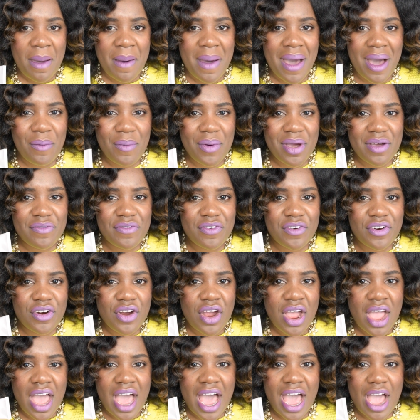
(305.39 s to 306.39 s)

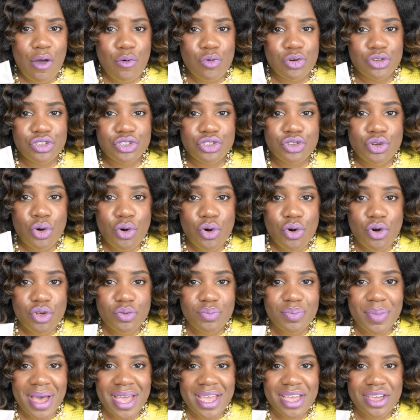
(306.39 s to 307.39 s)
However, I was
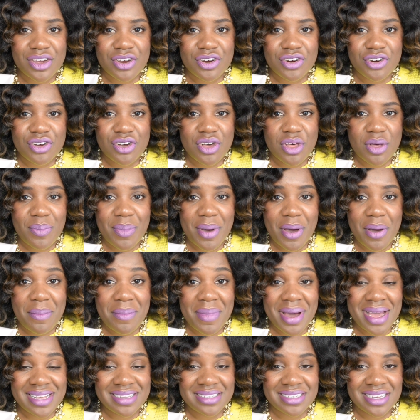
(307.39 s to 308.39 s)
told by a girl
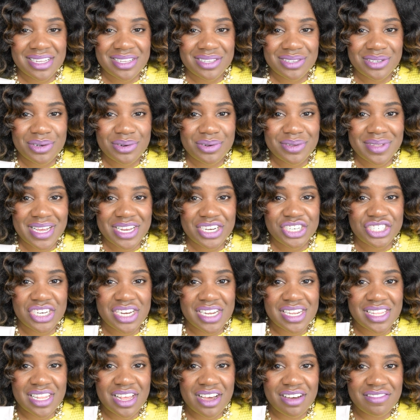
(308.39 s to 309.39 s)
about my skin tone that
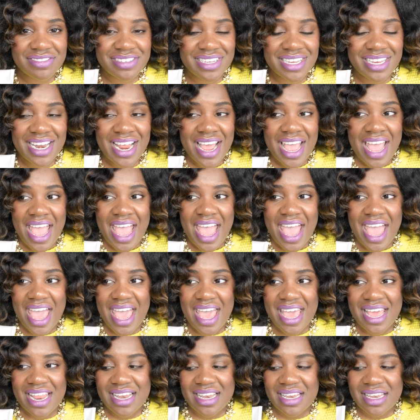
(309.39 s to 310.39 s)
she loves it,
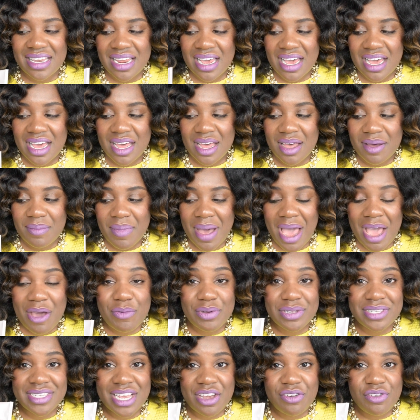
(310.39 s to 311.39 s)
and I
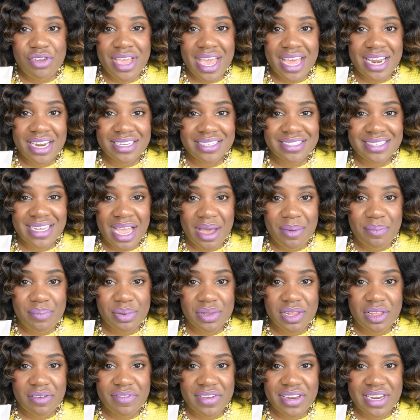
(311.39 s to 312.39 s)
would say get a
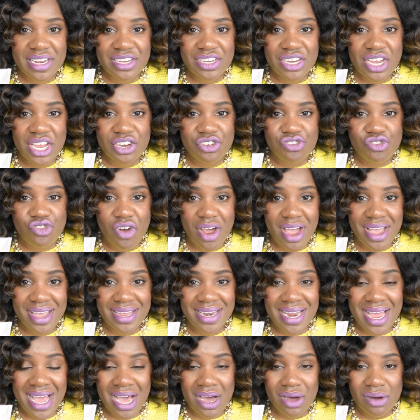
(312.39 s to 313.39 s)
sample of it and try
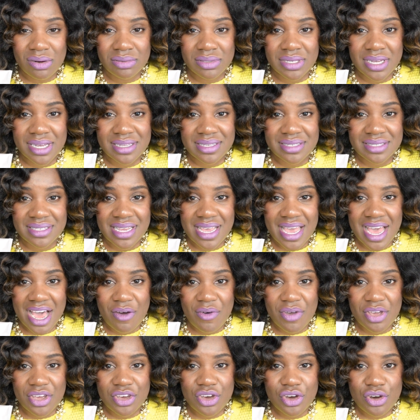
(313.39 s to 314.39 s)
it out and see
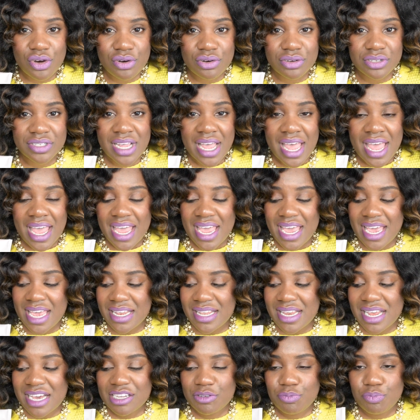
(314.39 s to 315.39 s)
how it goes.
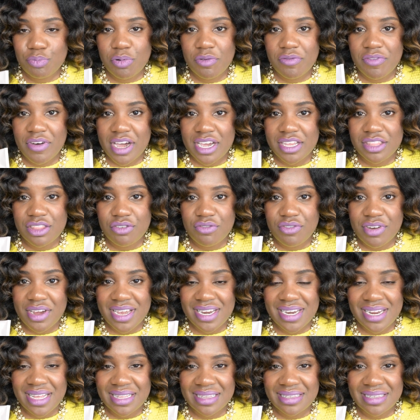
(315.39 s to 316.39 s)
It does provide the
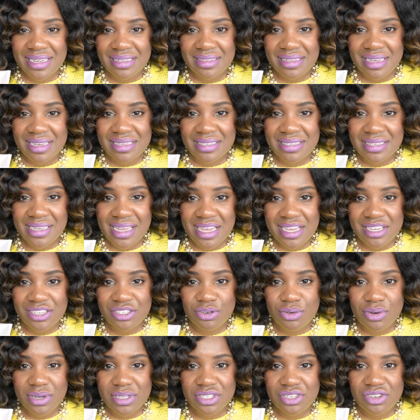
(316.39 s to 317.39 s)
radiance that they say,
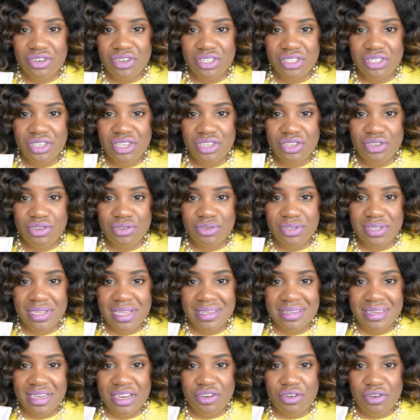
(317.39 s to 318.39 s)
so it's good to use
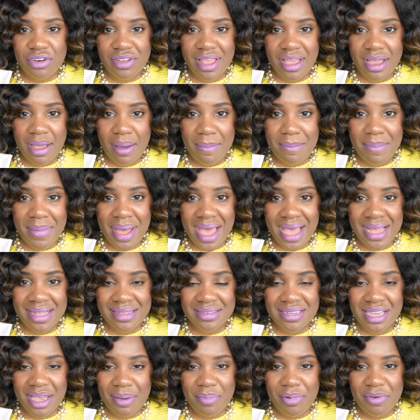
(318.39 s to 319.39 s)
this under like a
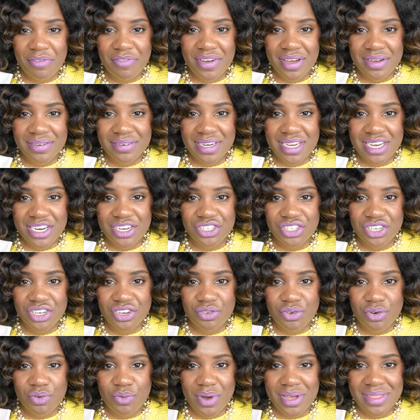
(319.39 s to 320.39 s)
matte type of
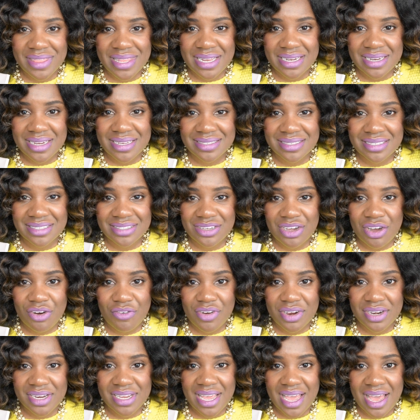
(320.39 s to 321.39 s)
foundation or one that doesn't
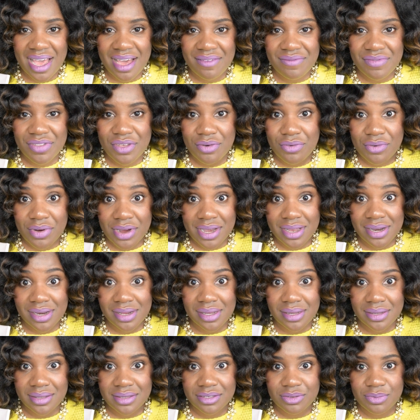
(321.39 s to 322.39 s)
already have the
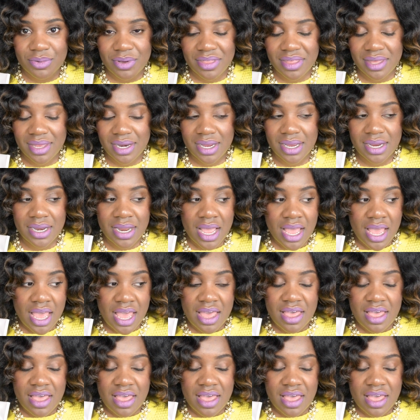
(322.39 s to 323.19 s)
radiance within it.